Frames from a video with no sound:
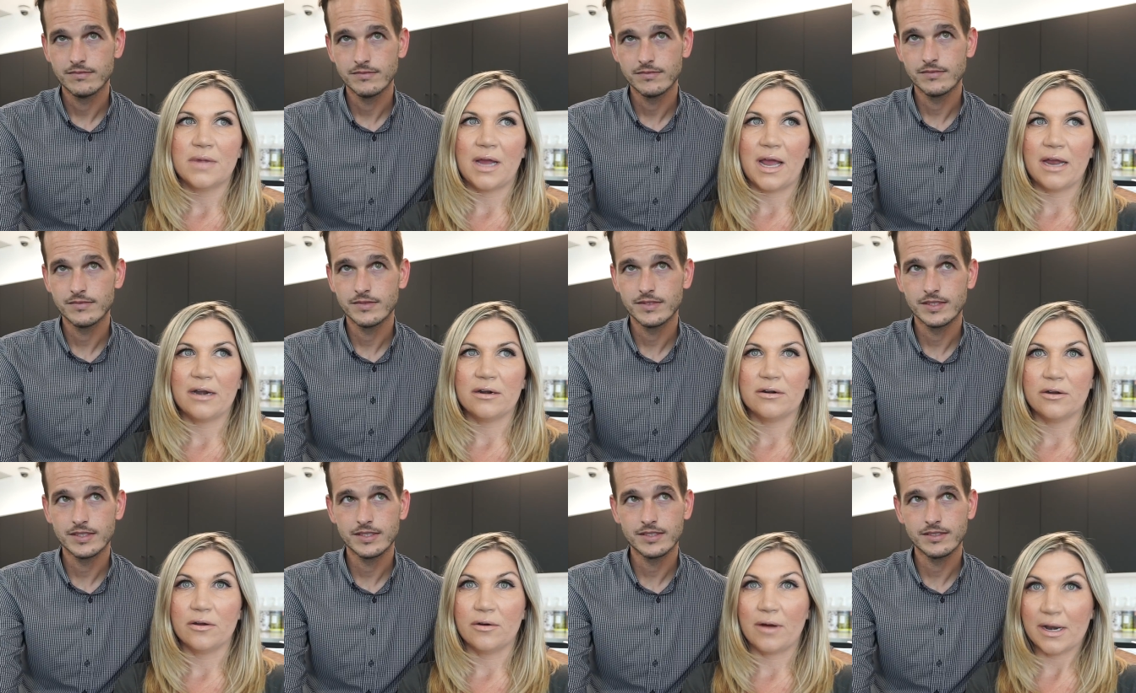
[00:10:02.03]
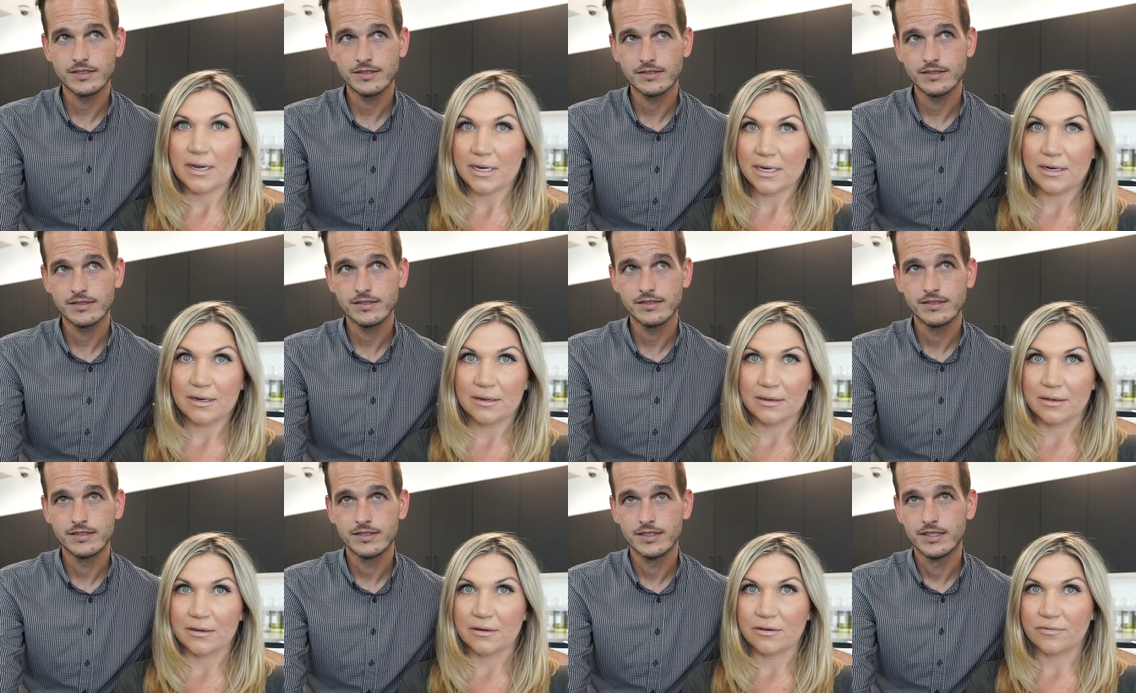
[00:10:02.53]
Speaker 1: I don't know. I need
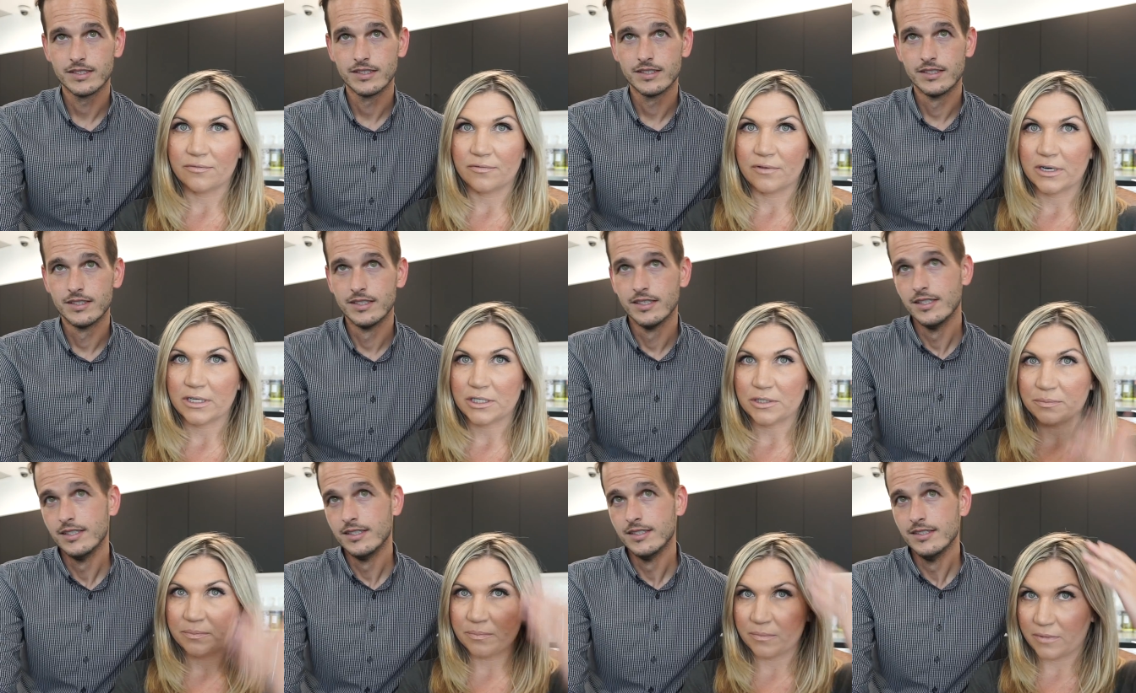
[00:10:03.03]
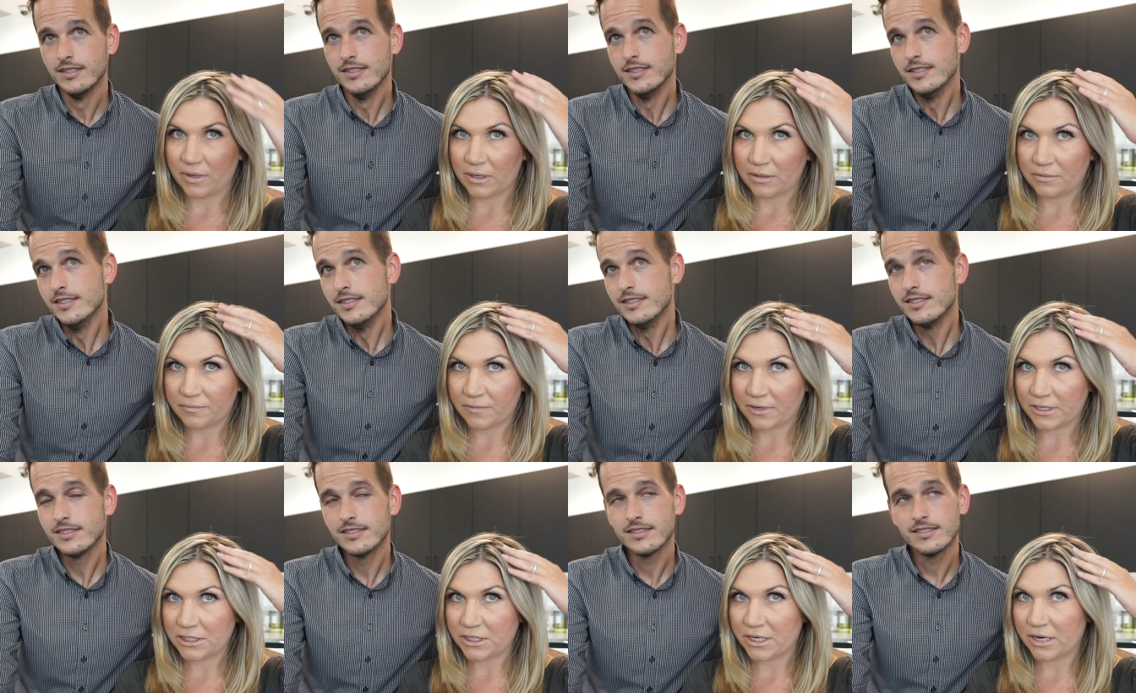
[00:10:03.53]
a little fresh,
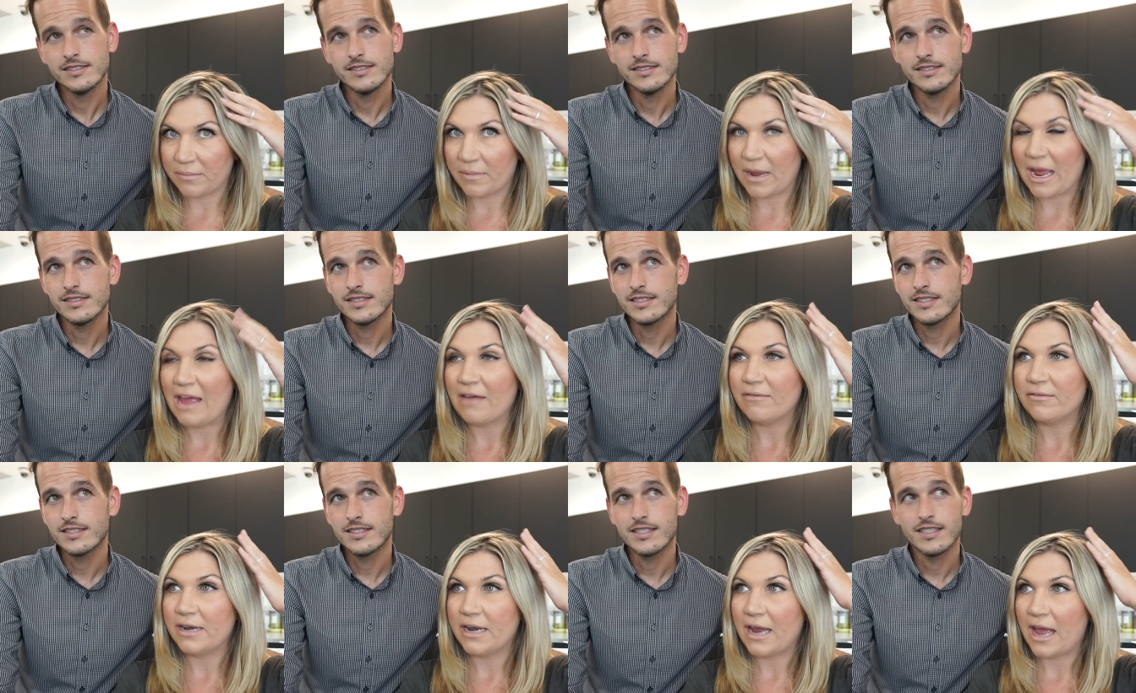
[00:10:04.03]
freshen up. I haven't.